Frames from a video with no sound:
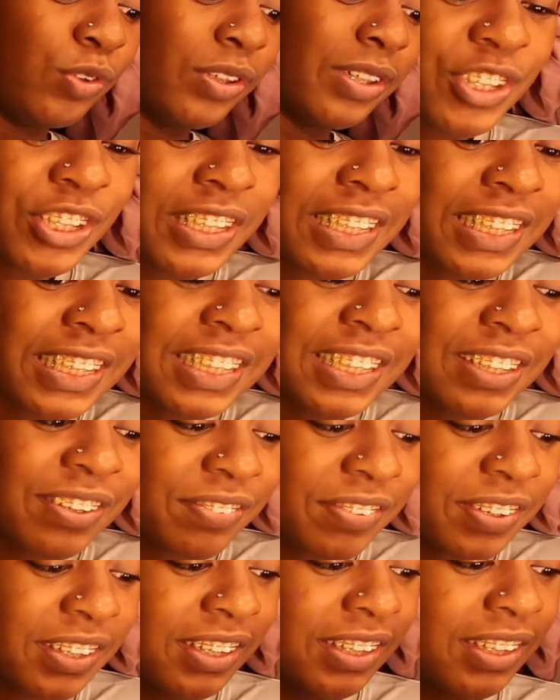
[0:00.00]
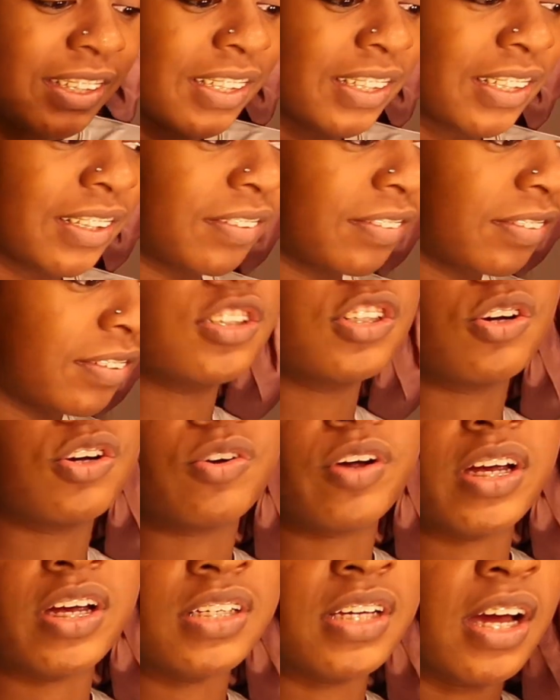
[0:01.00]
drunk elephant stuff. So
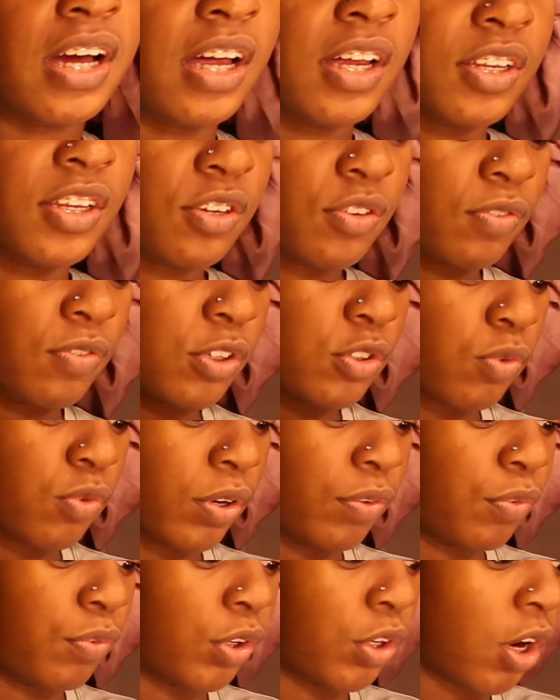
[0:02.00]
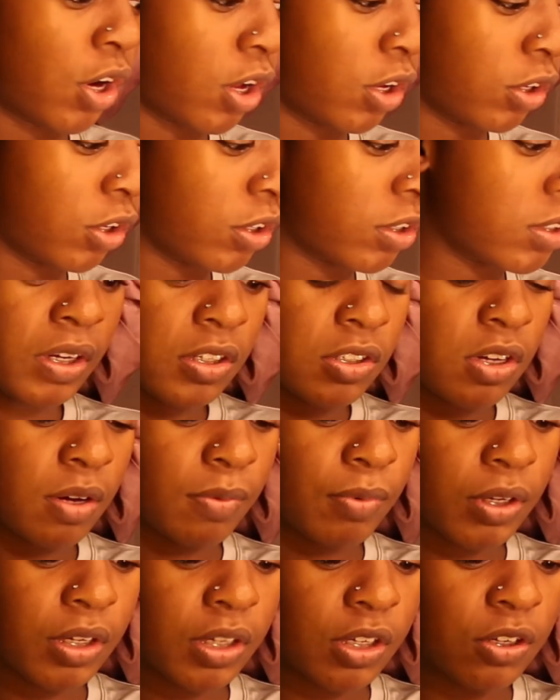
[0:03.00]
crazy, I got this for $24. So
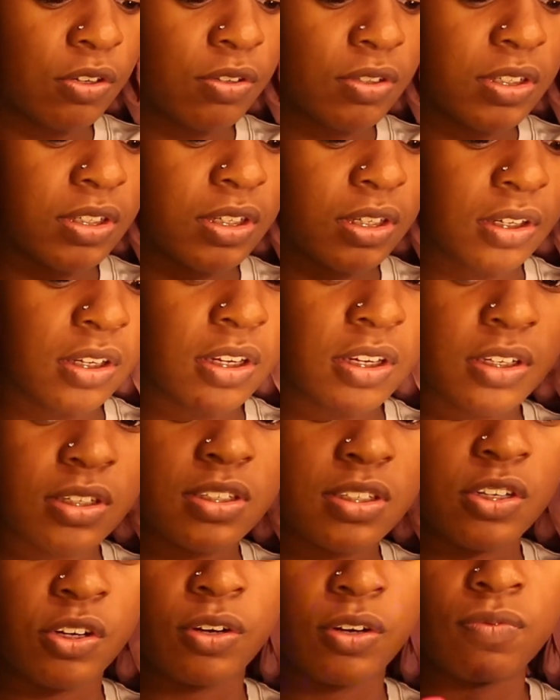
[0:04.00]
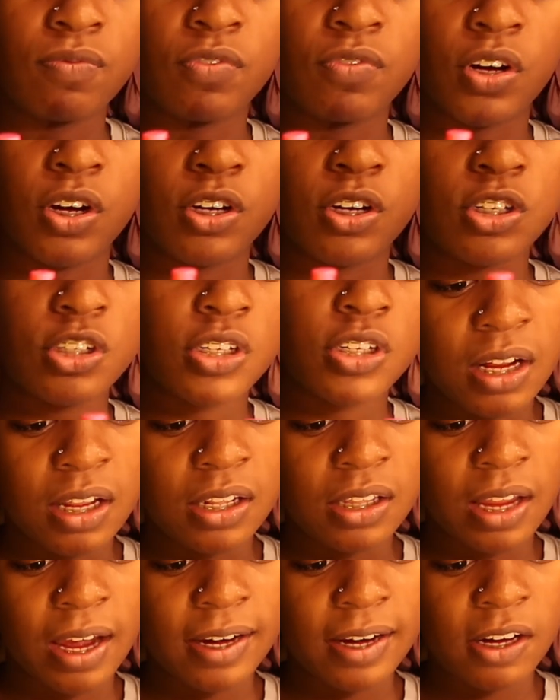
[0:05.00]
I'm gonna use the serum first,
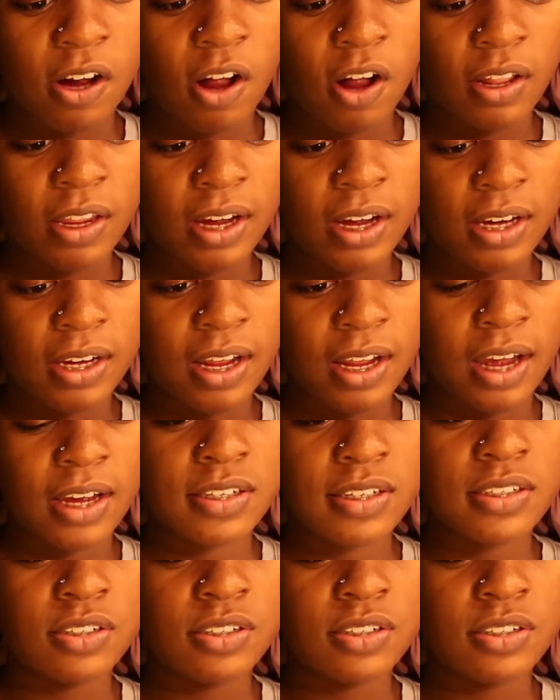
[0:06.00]
glycolic night